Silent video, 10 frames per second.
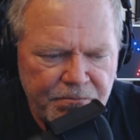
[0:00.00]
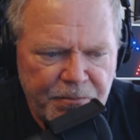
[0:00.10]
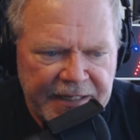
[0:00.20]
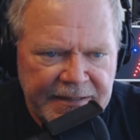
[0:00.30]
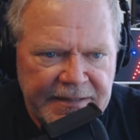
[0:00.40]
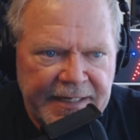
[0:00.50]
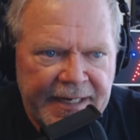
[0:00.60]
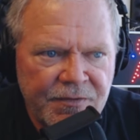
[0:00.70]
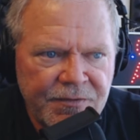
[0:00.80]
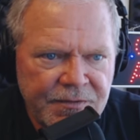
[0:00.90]
beaten
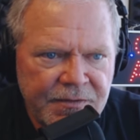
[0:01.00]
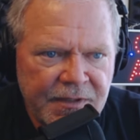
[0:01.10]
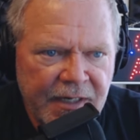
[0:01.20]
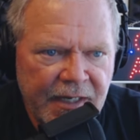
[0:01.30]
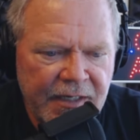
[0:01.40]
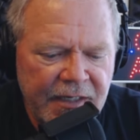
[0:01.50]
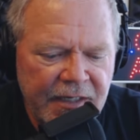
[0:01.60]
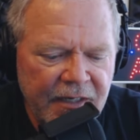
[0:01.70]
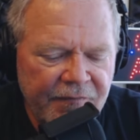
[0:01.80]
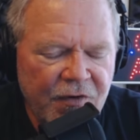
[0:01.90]
down and in
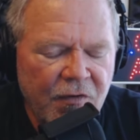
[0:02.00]
need of an